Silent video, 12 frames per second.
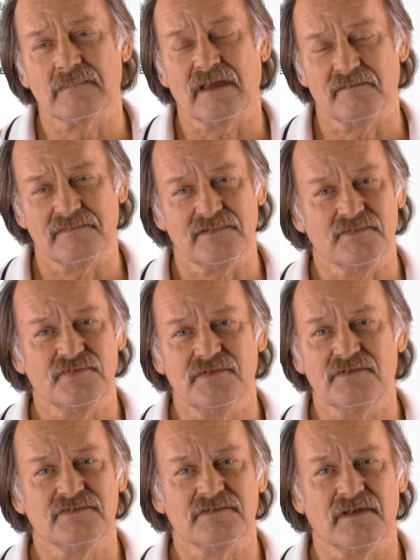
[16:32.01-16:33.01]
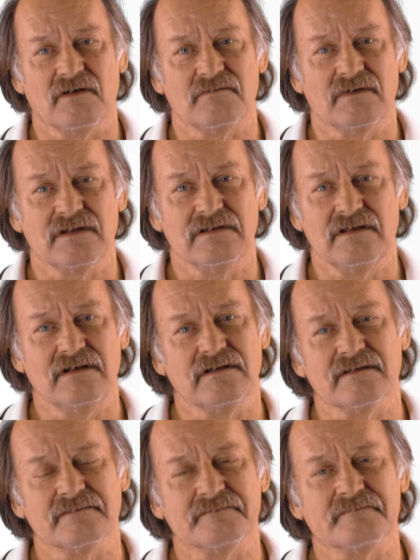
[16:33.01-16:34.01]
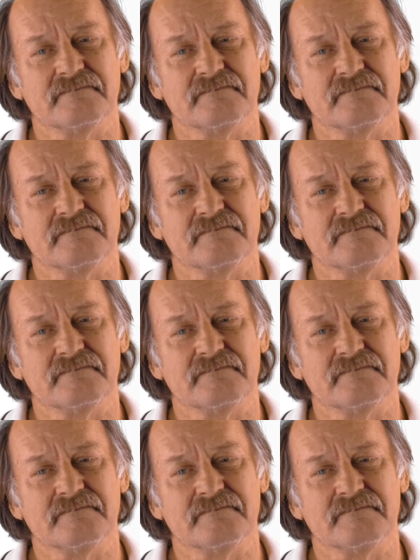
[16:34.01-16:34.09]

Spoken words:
Evolution is an outright lie.